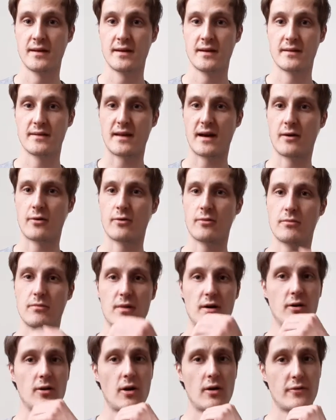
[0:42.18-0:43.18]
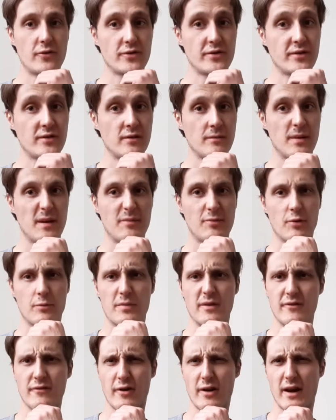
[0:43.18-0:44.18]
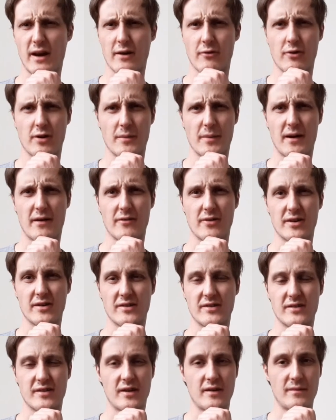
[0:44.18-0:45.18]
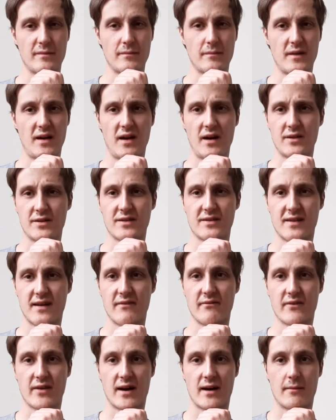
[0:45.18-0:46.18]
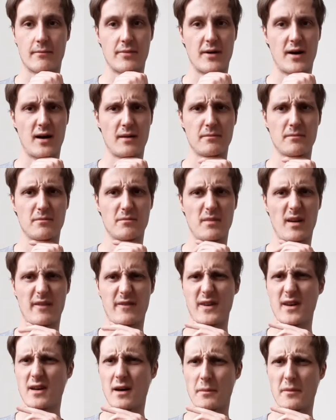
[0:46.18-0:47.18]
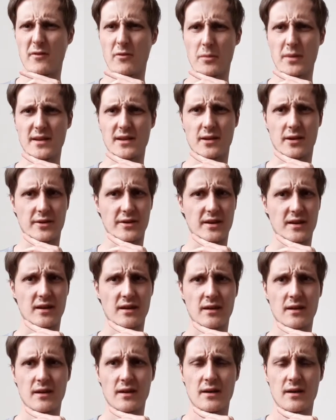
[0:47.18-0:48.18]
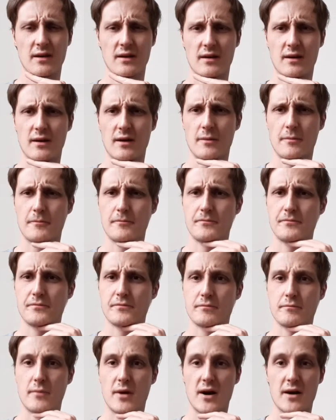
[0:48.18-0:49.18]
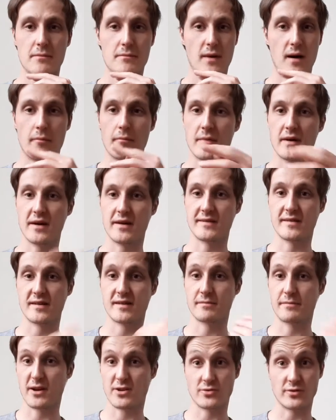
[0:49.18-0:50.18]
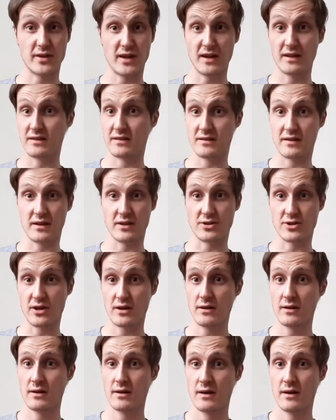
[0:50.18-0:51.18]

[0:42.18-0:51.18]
Now, a lot of autistic people have been very angry about this, and I understand that, but I think I'm in the middle on it. My mum is a special needs teacher,